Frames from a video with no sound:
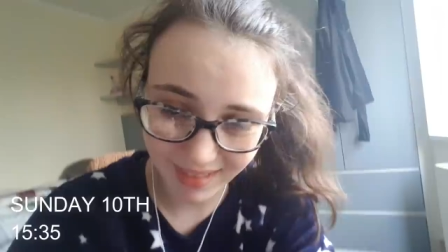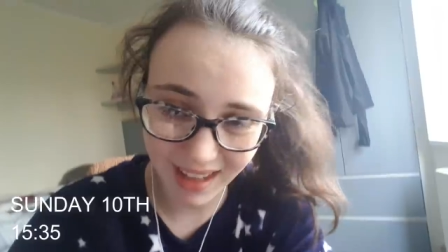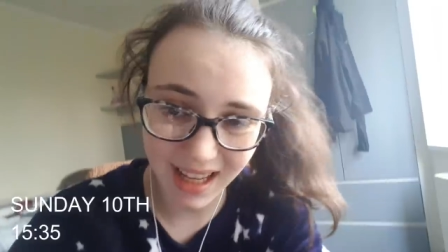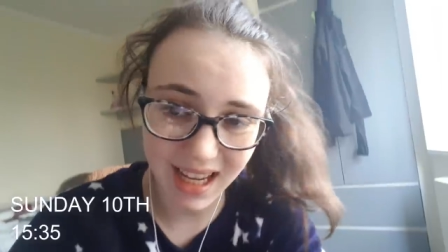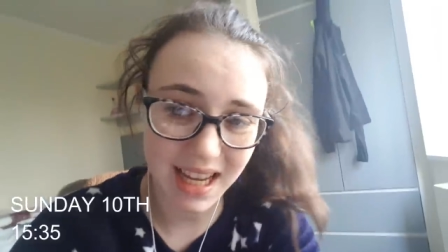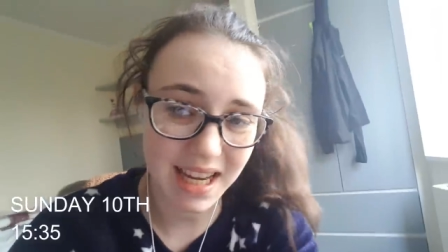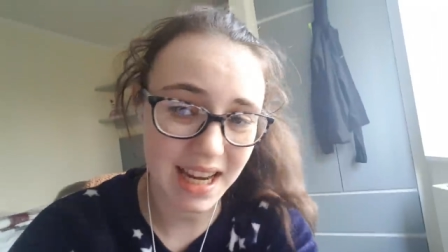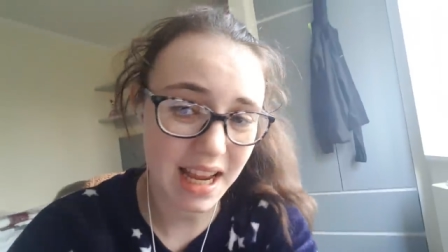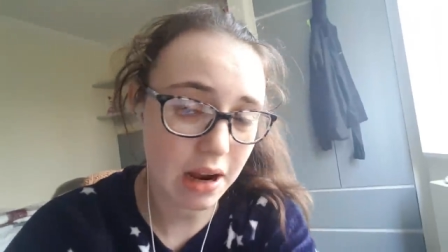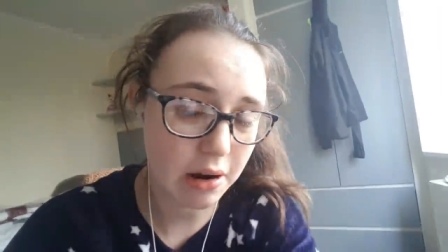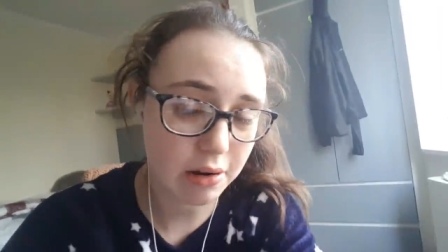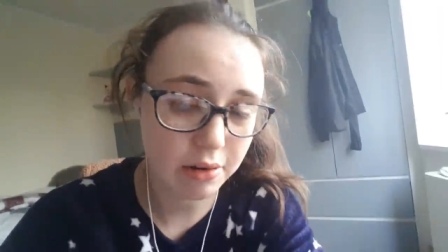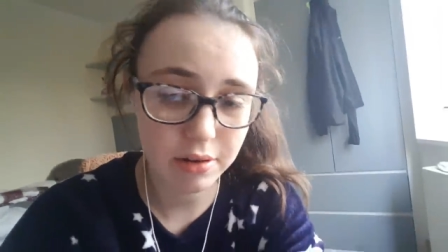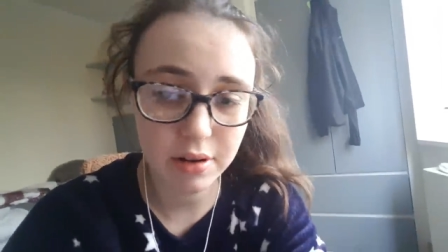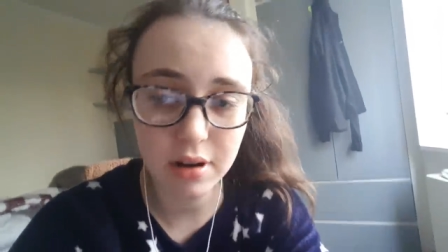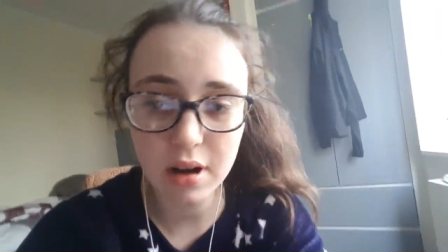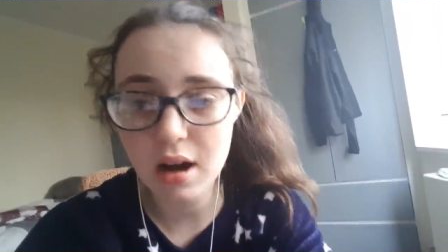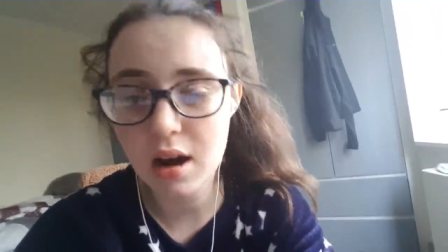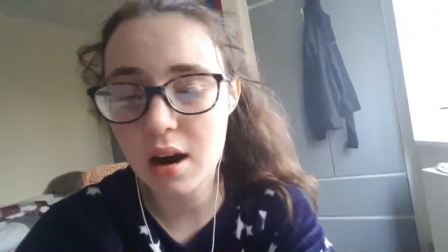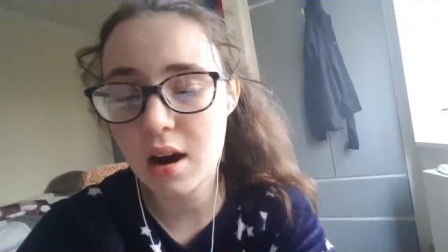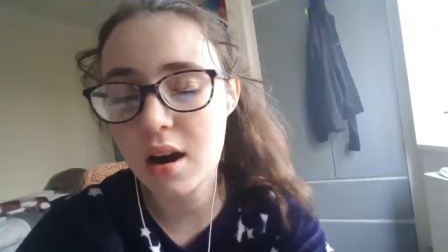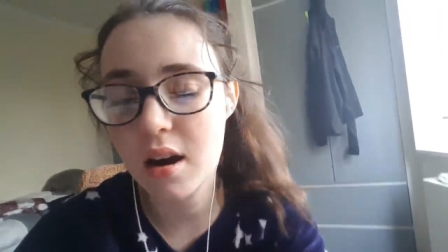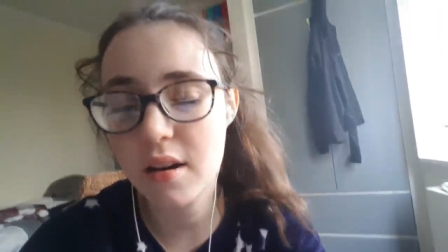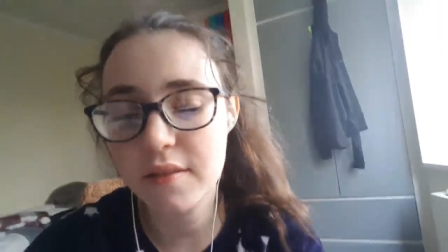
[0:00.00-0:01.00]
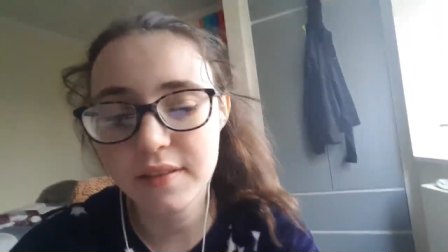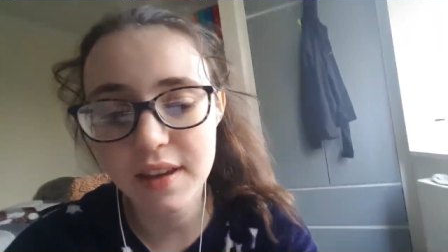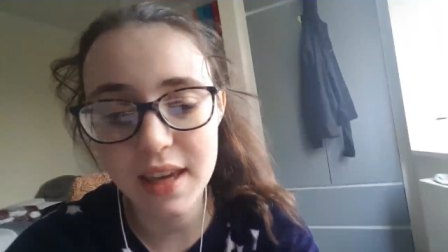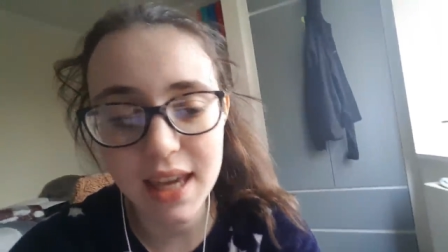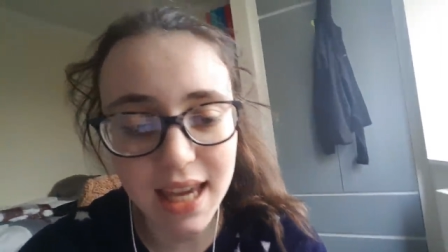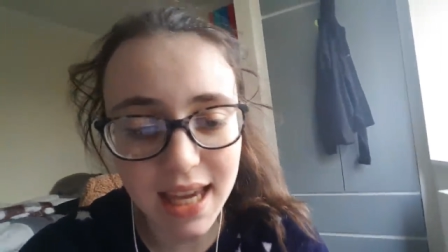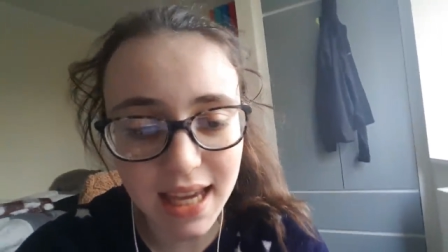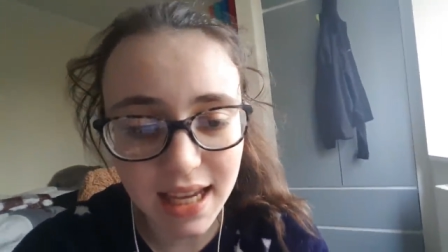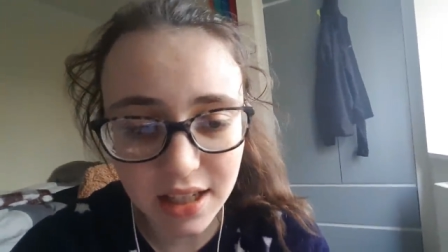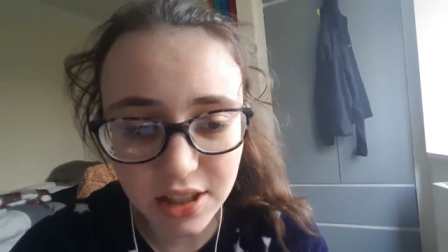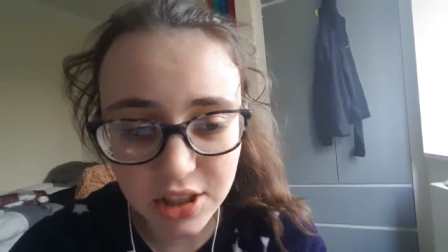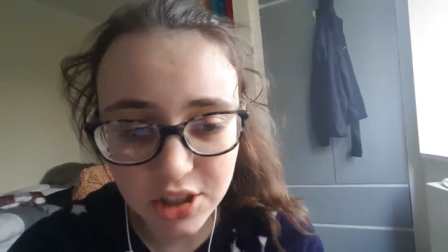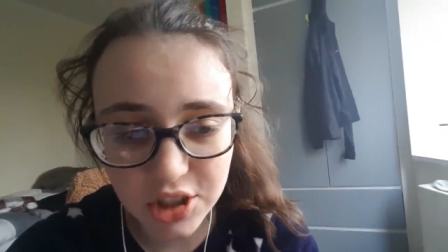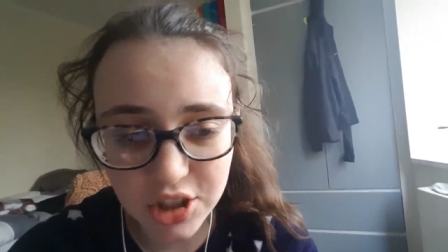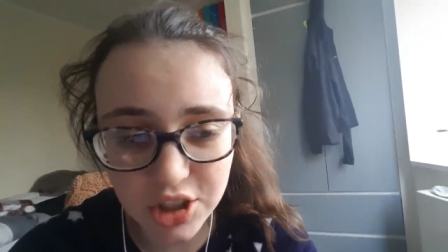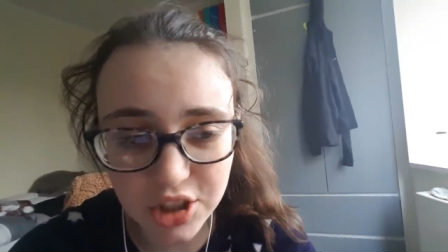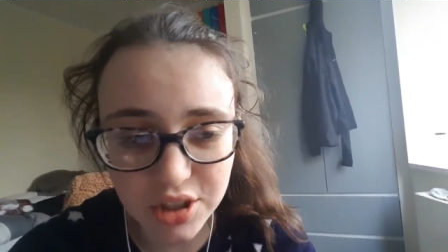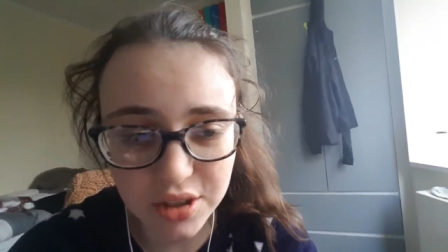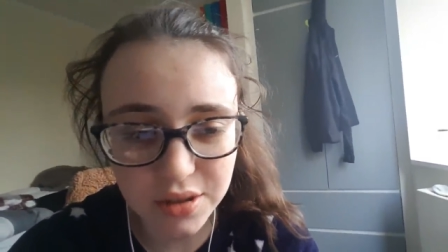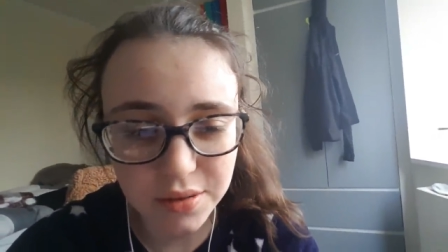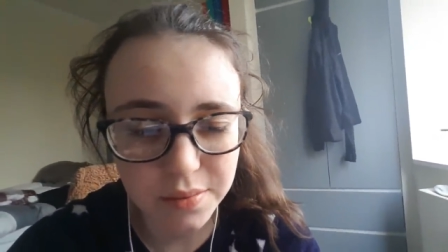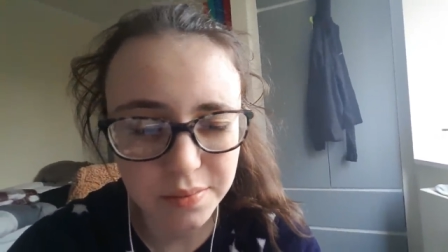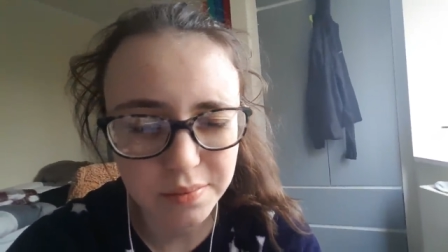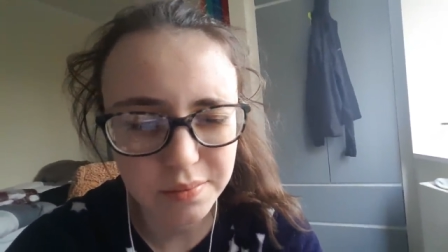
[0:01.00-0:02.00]
an hour and a
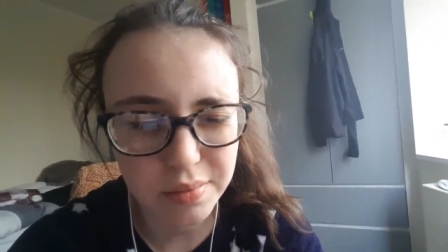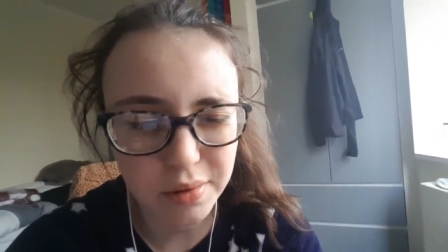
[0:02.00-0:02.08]
half-ish,